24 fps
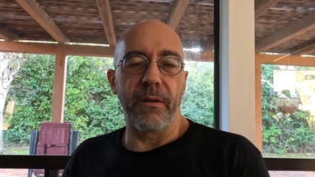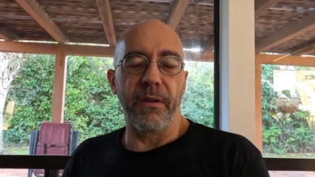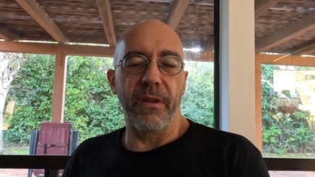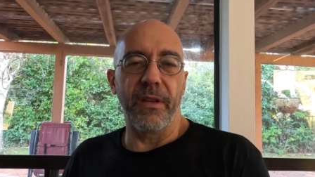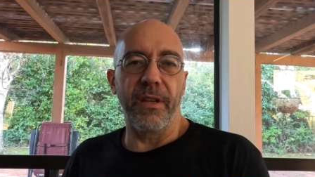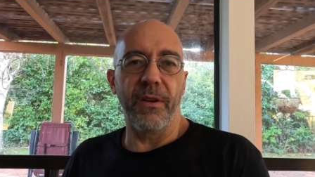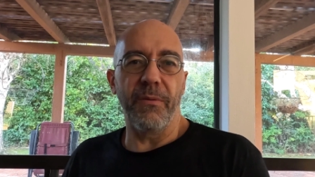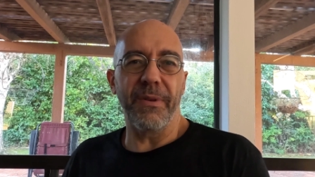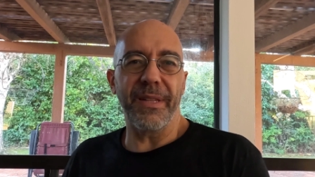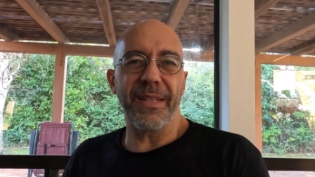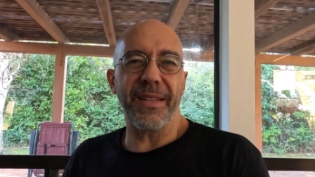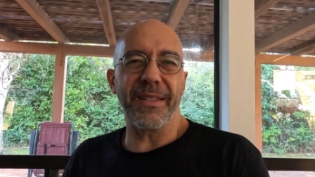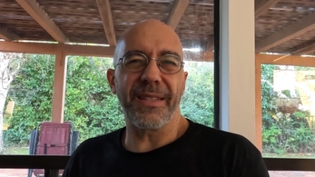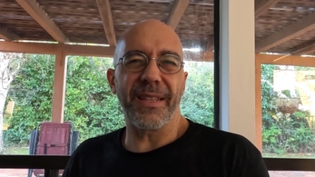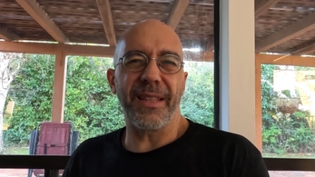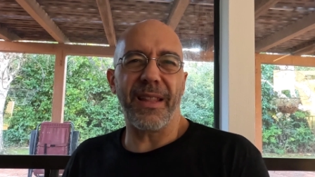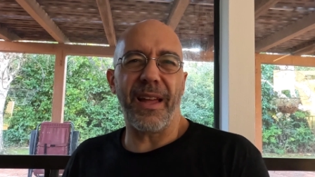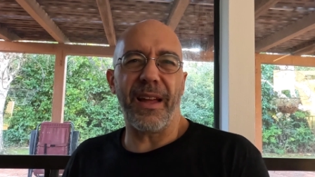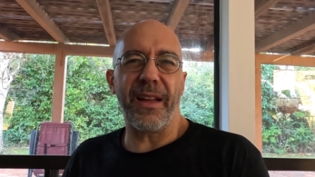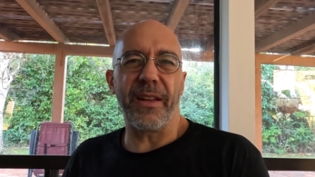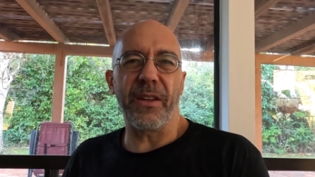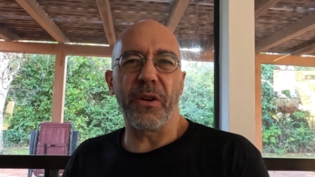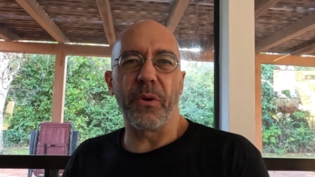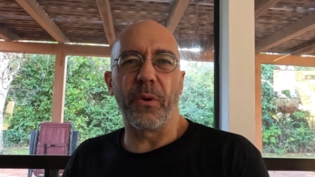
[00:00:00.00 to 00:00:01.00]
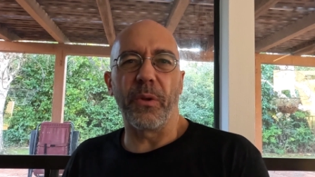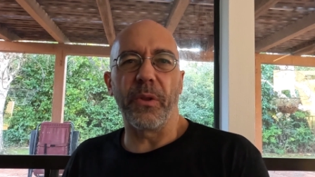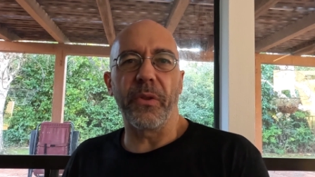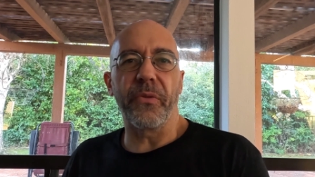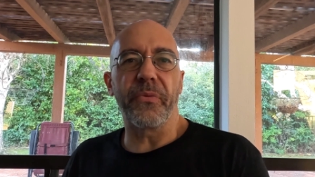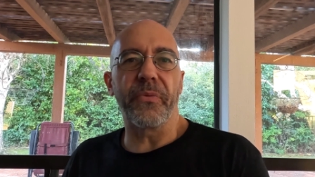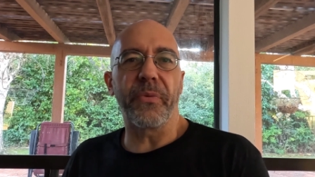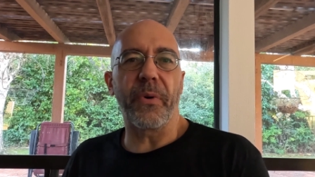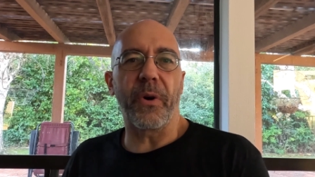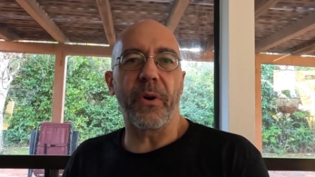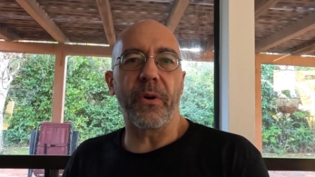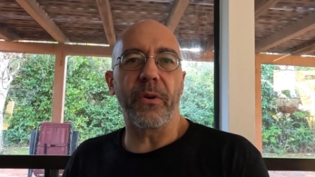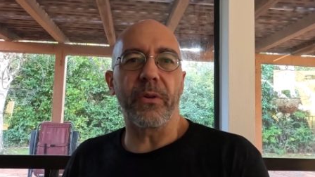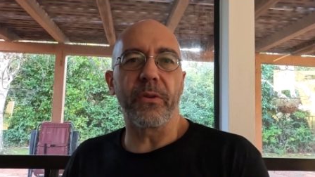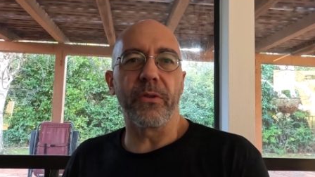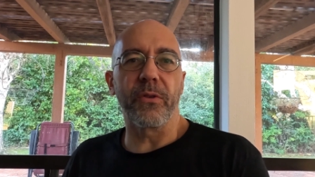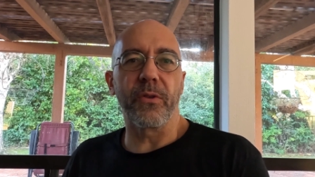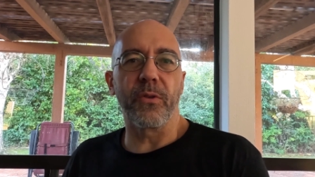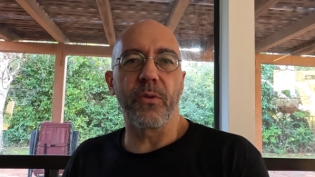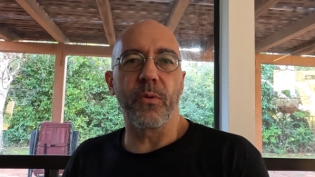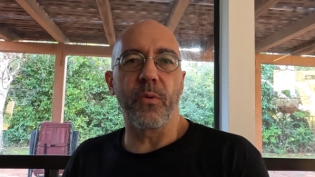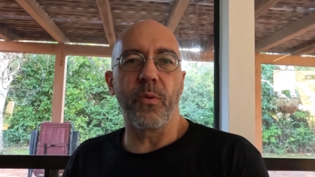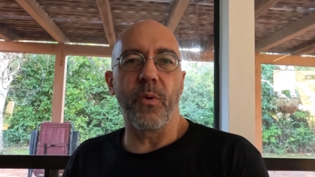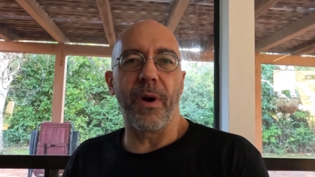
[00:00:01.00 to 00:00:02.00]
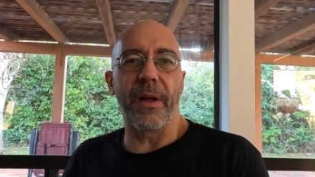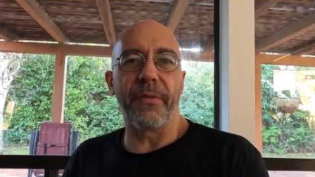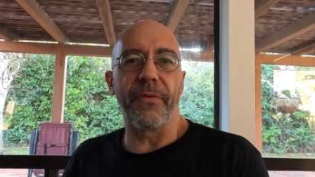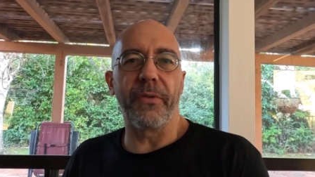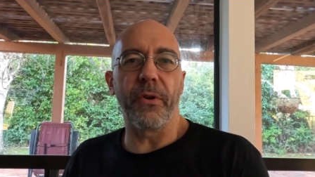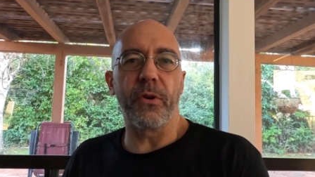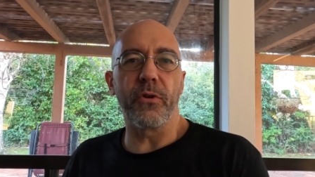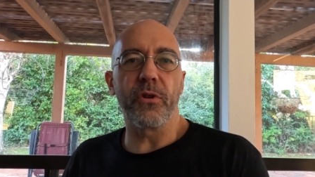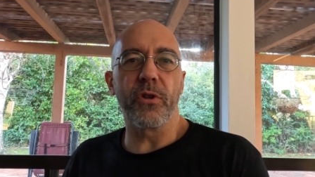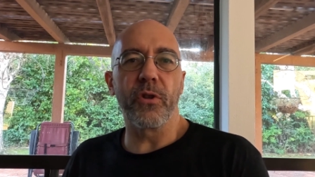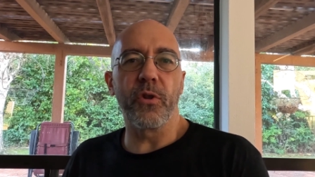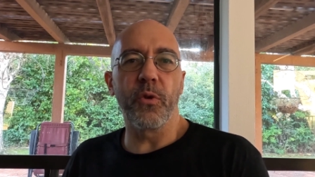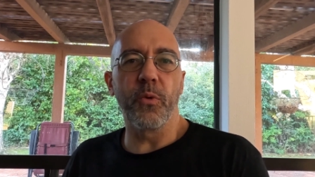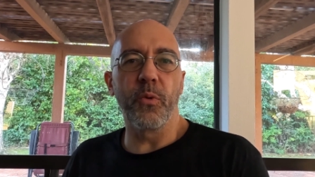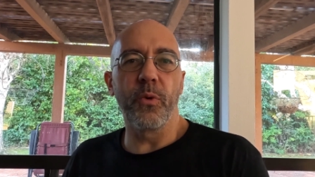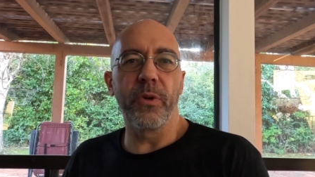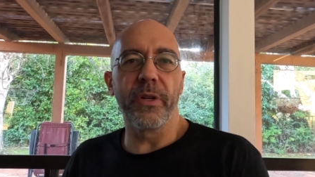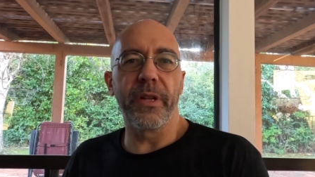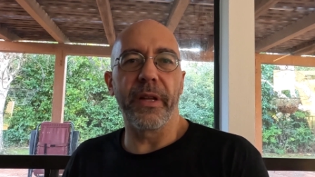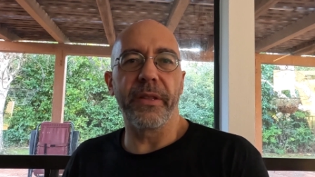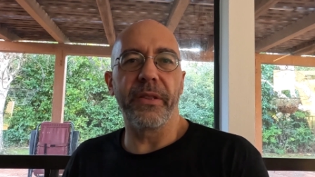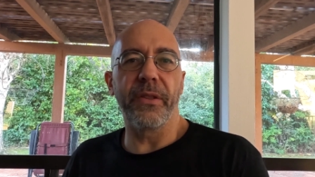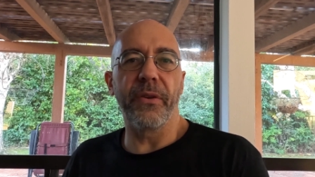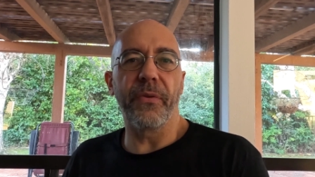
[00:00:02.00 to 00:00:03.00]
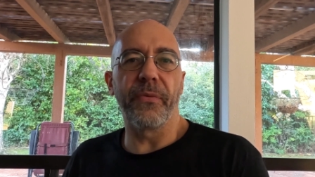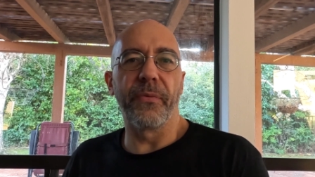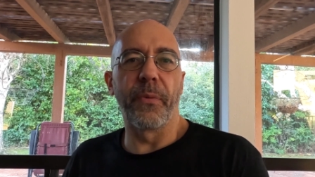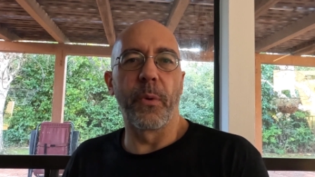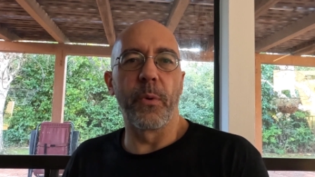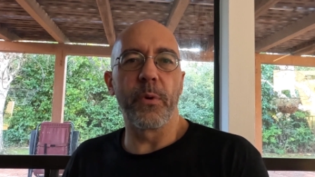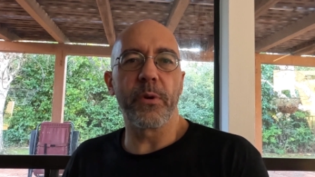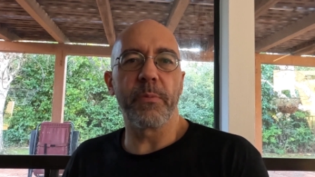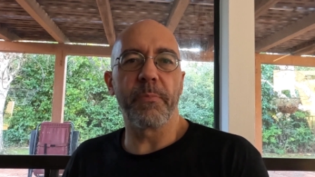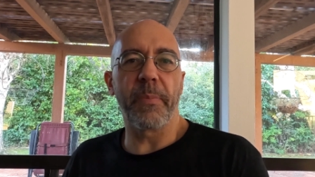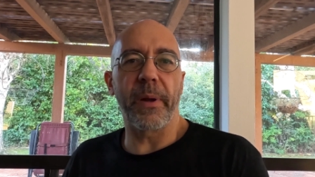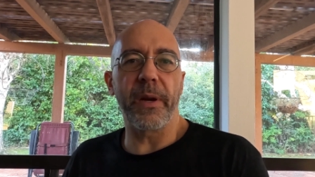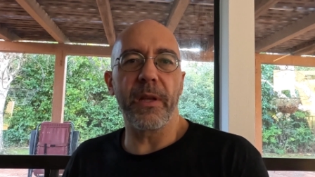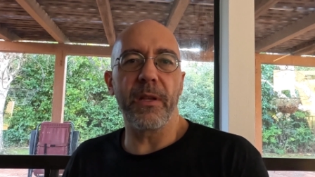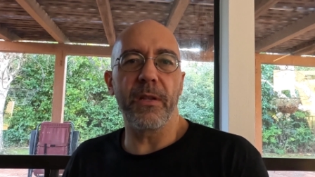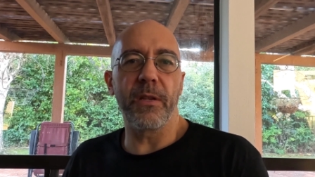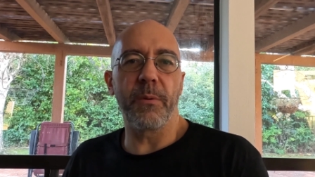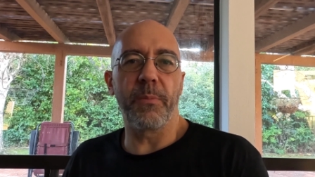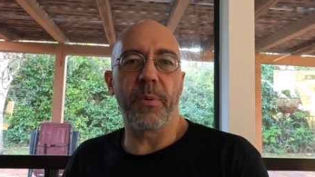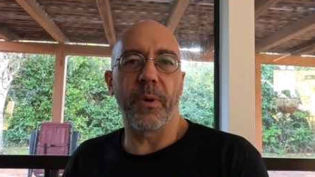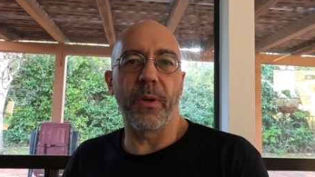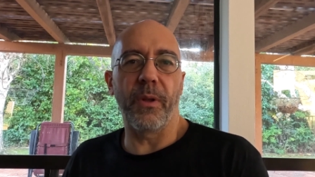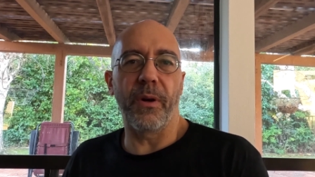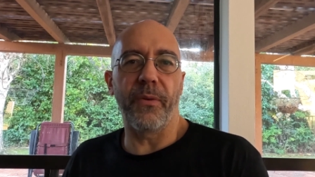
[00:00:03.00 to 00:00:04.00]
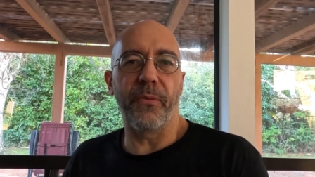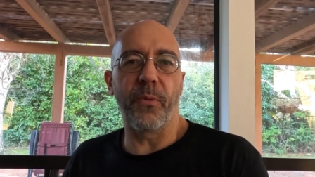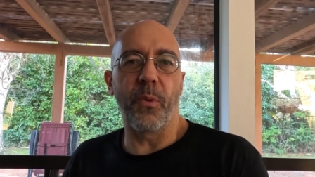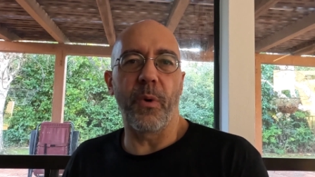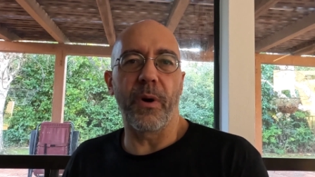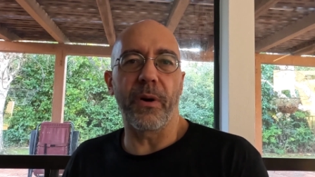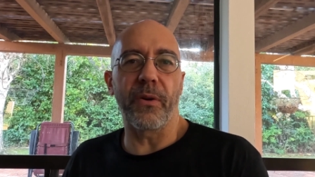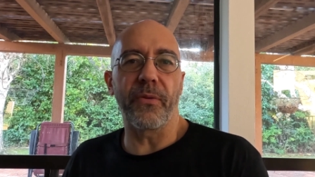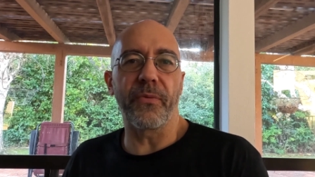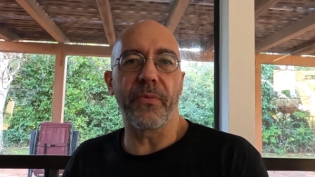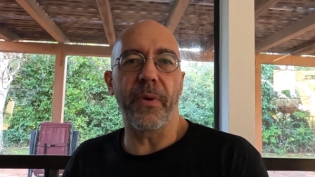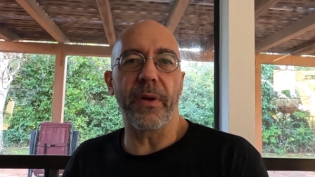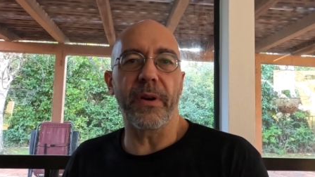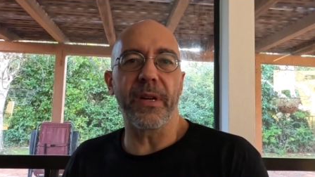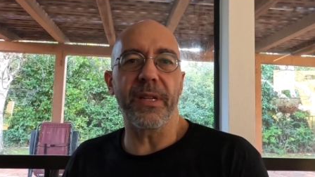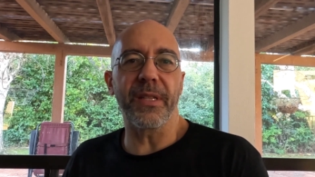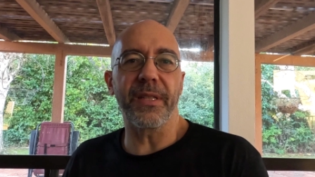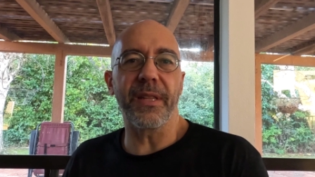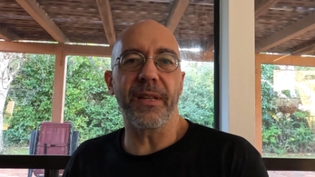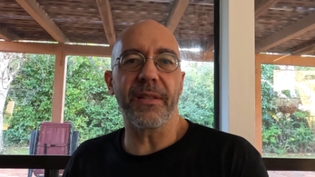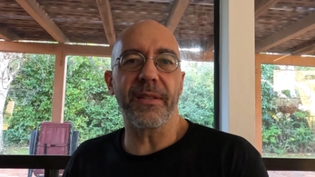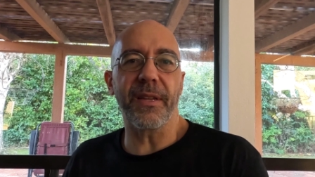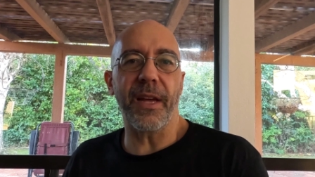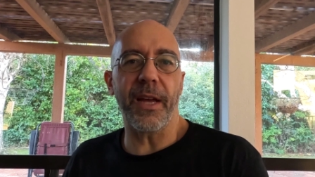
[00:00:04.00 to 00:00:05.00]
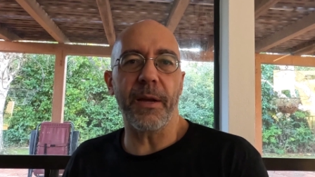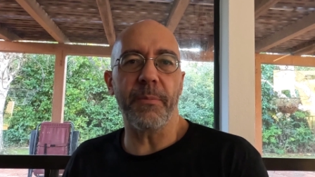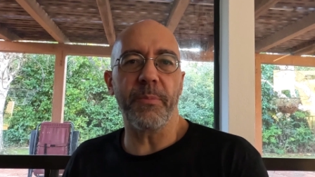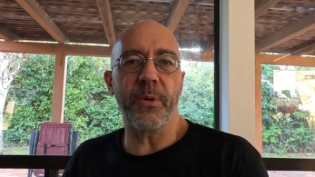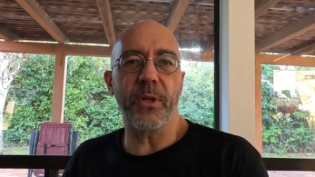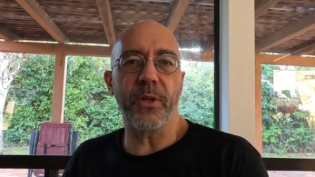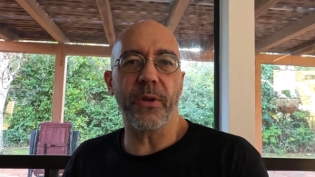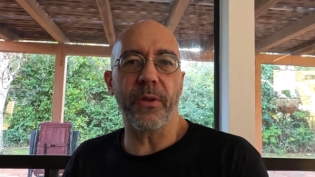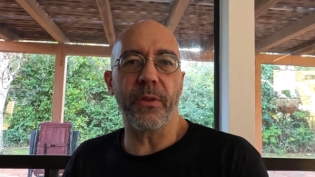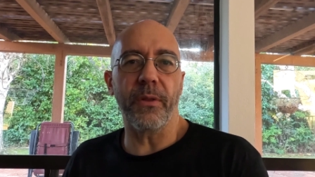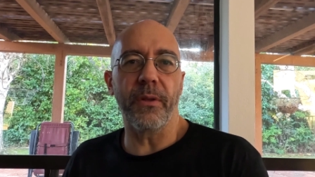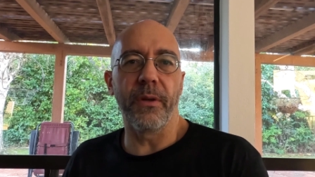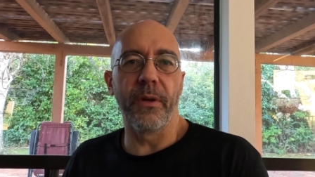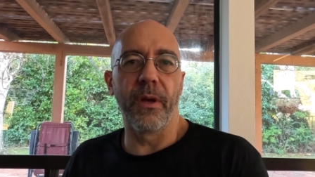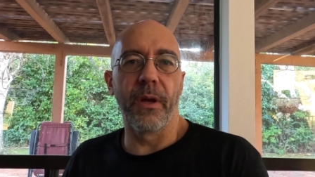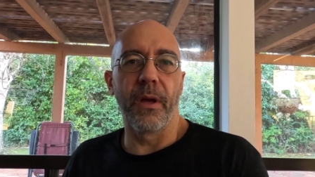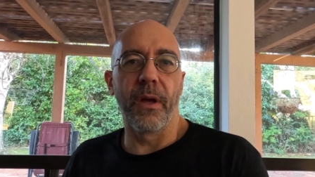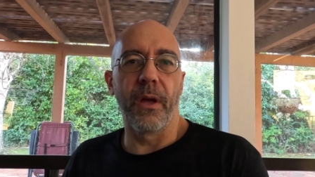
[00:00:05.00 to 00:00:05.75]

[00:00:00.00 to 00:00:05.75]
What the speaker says: He was a sly old fox who understood that the first principle of warfare is deception.